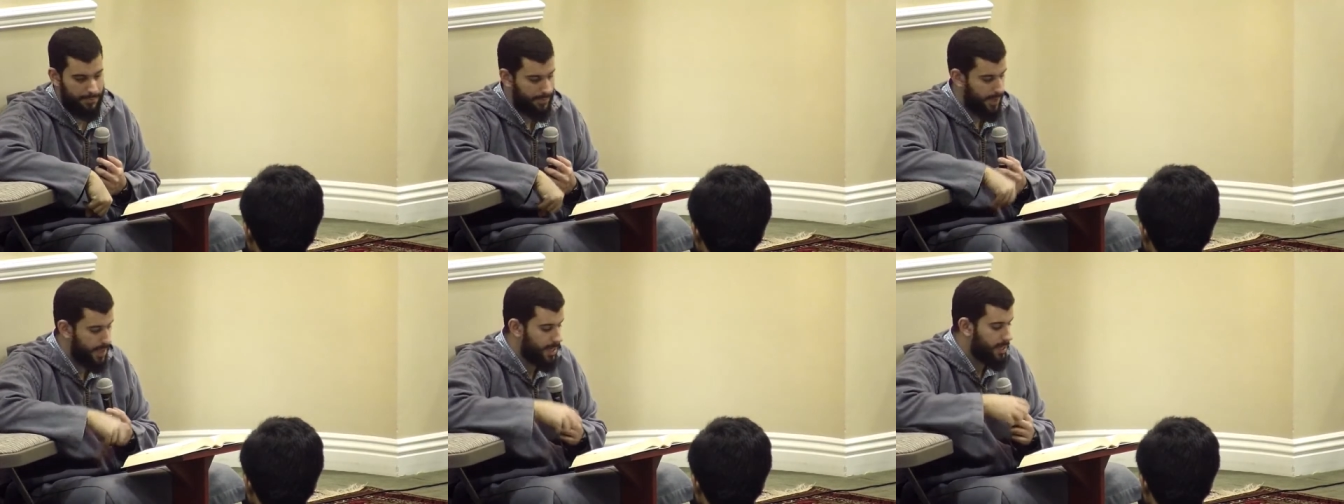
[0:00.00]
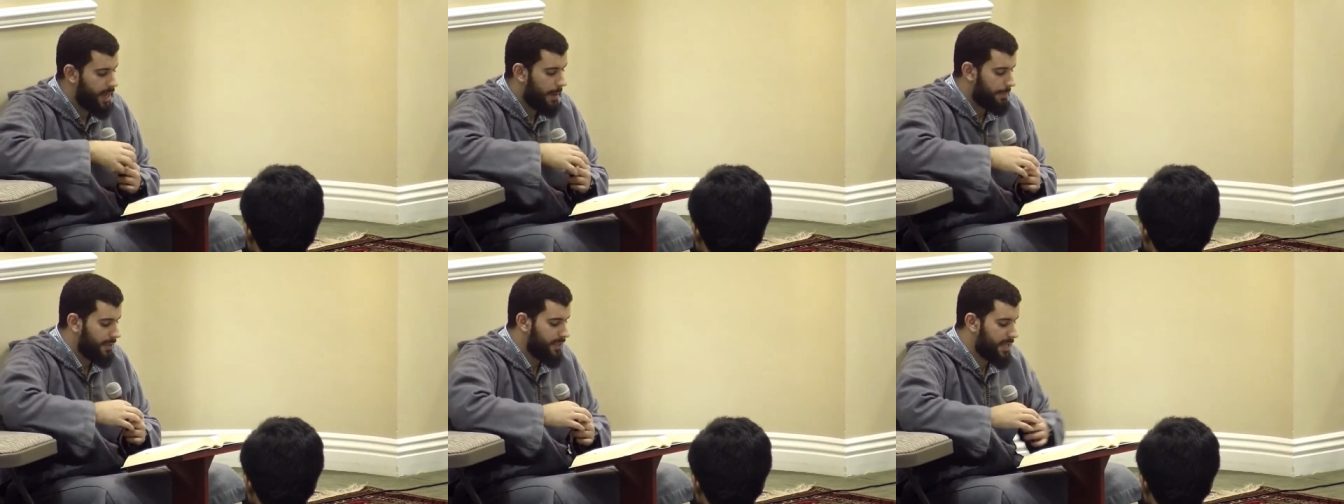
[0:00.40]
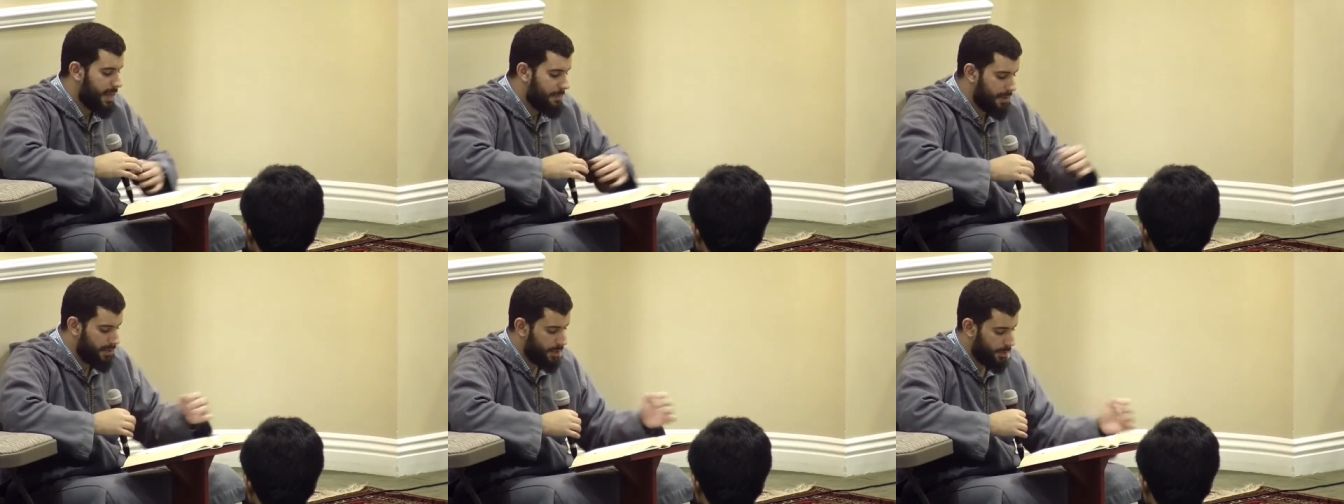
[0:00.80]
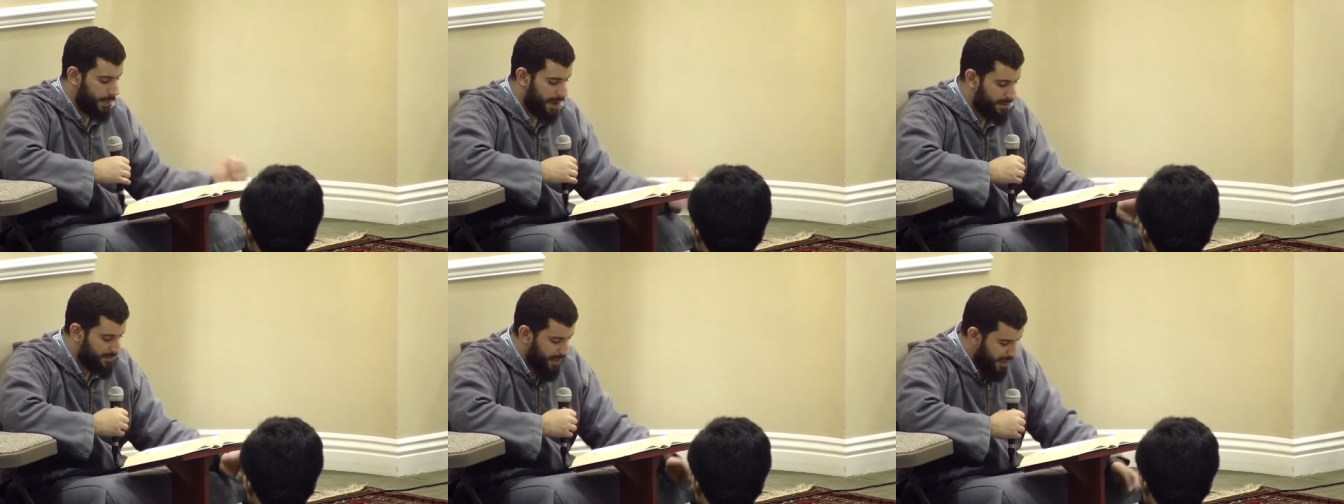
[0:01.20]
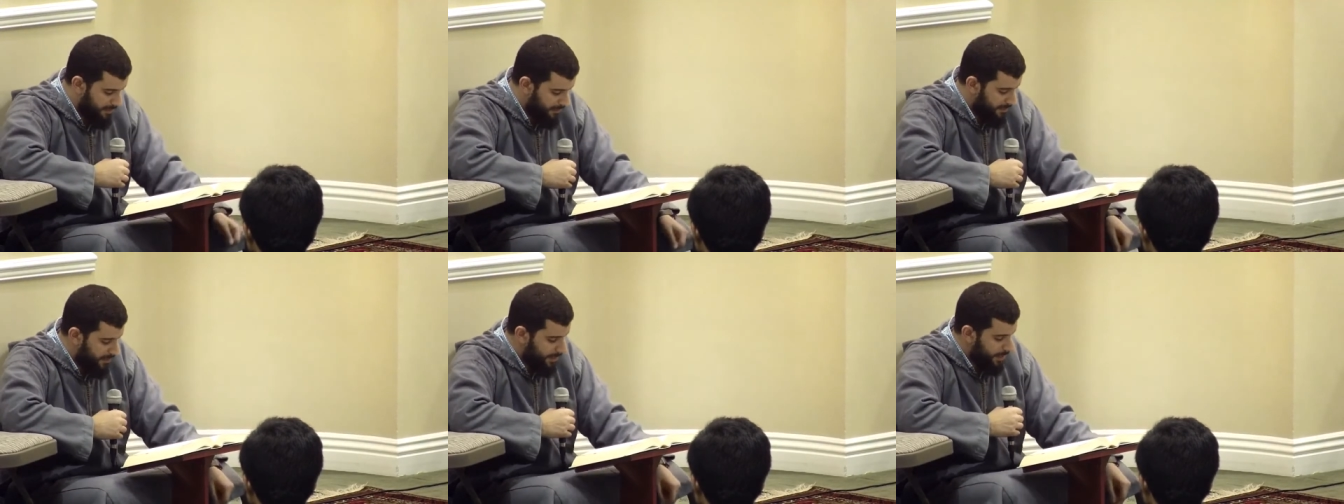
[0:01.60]
and adopt Islam as their way of
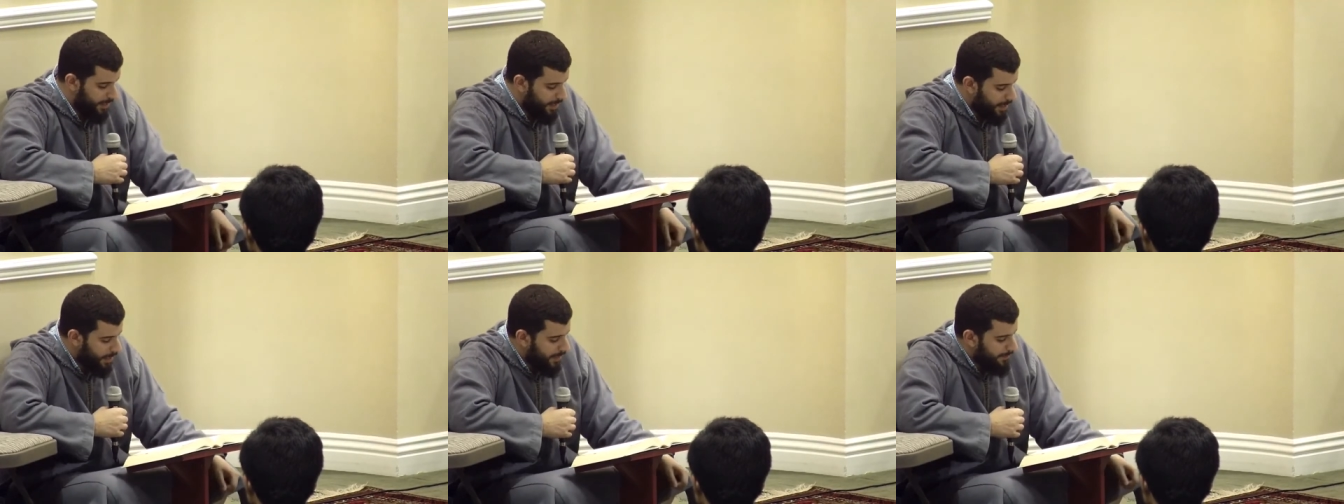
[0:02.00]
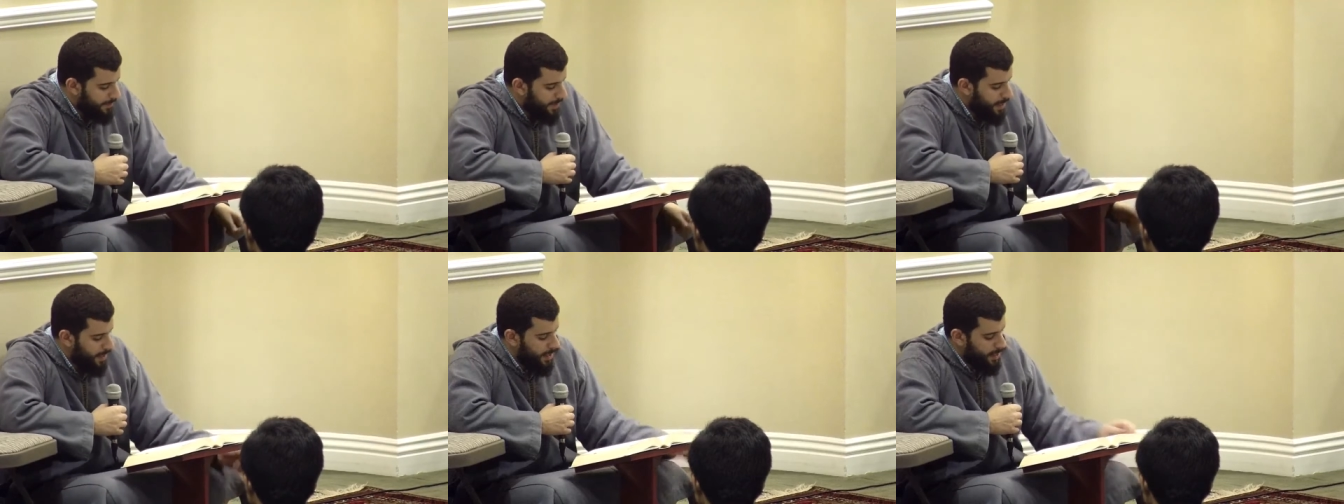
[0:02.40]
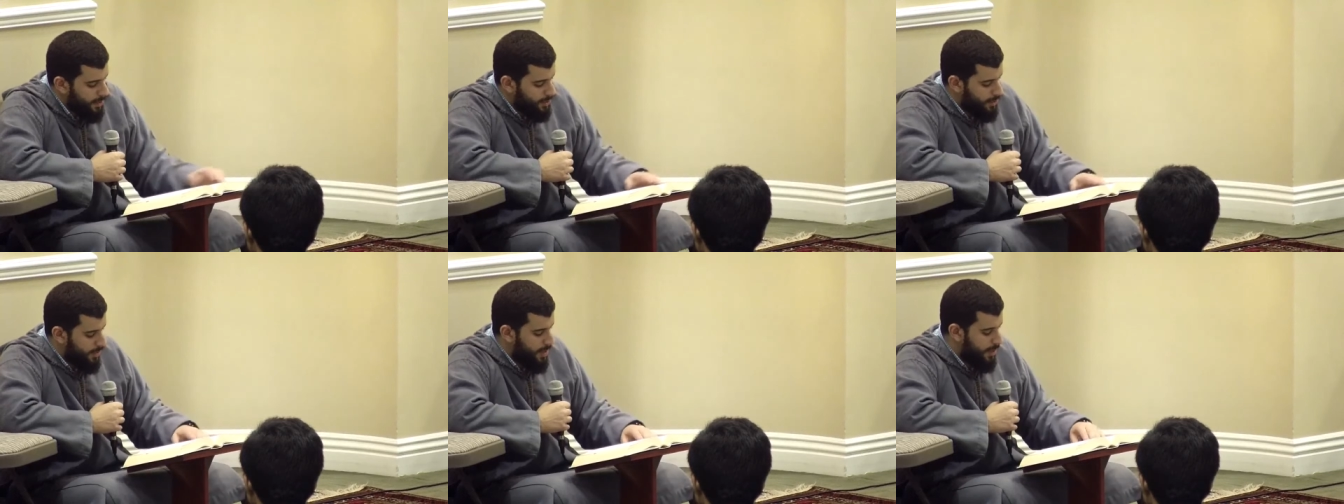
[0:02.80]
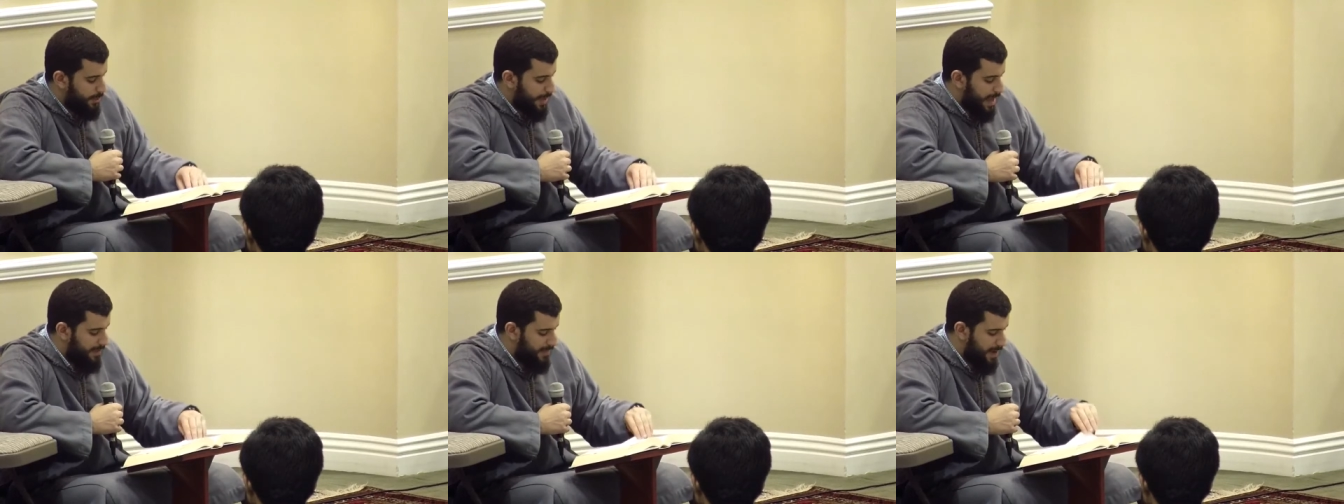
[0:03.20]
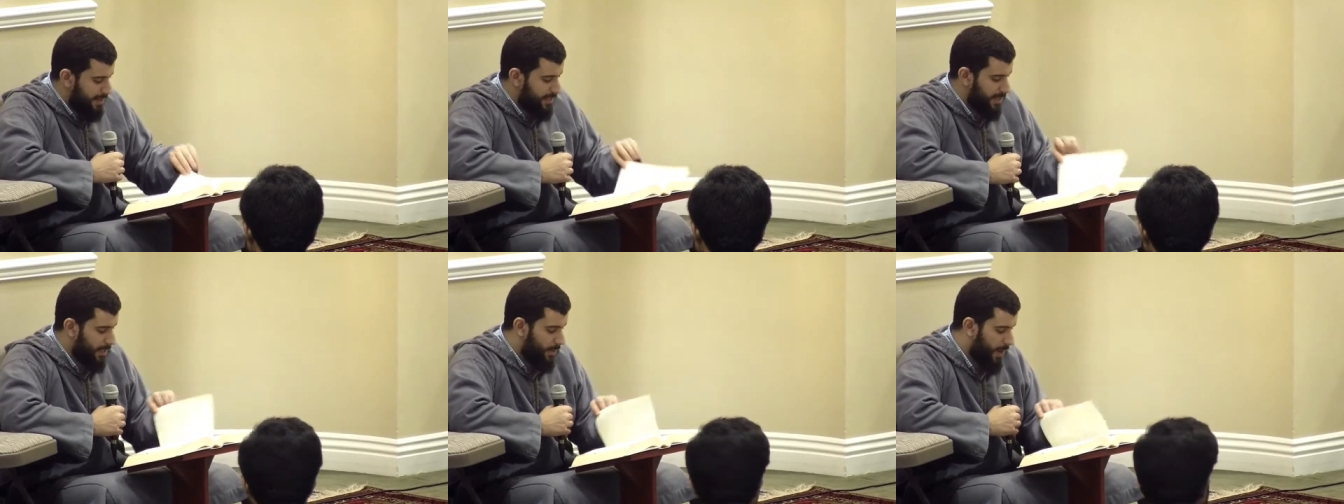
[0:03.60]
life. So here we have
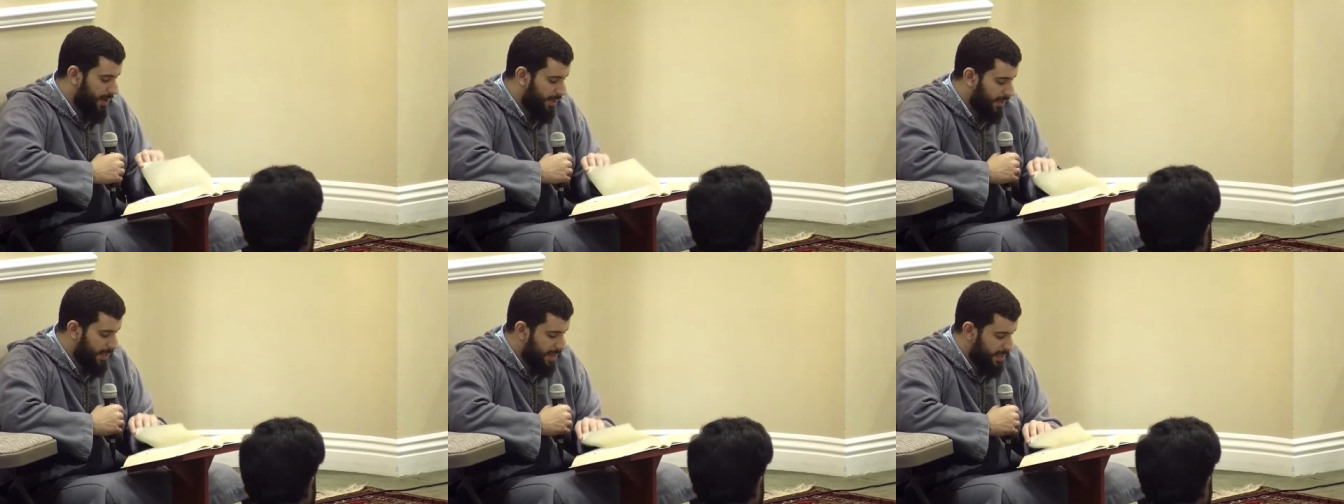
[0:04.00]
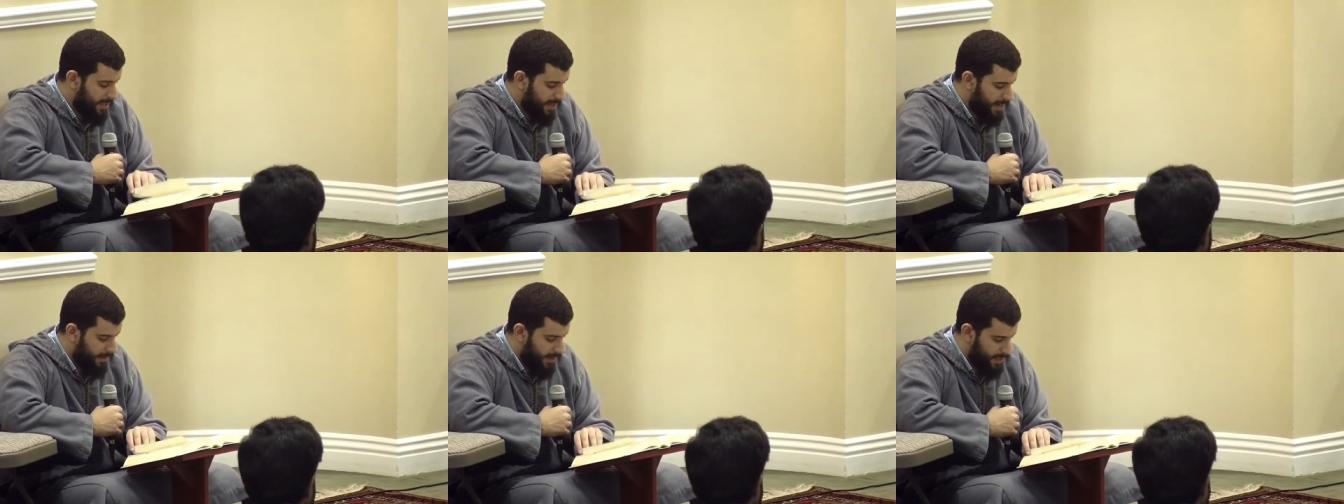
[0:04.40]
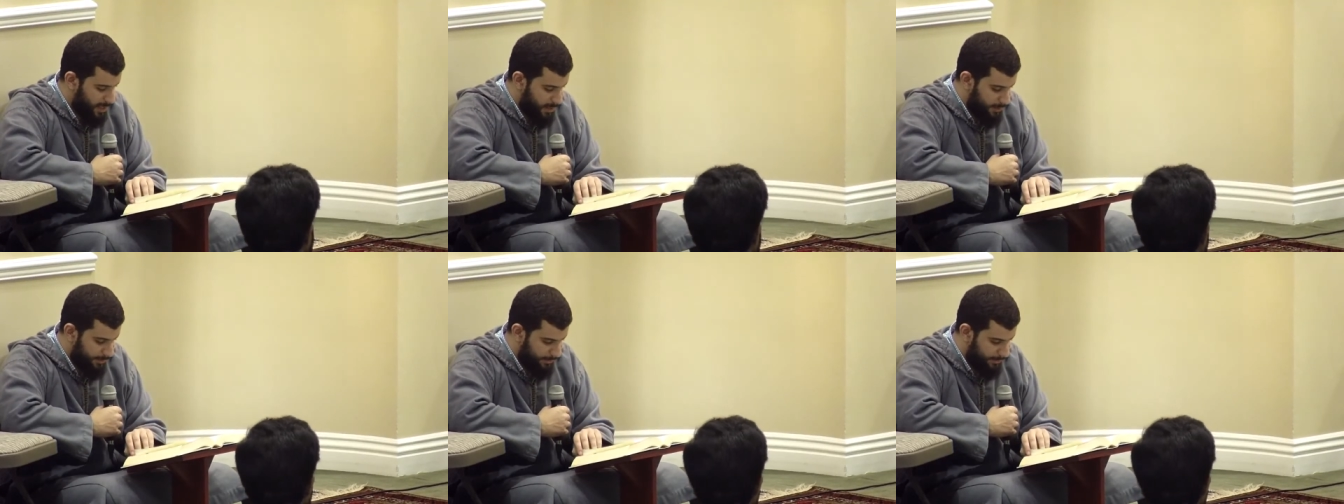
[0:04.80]
actually quite a lengthy narration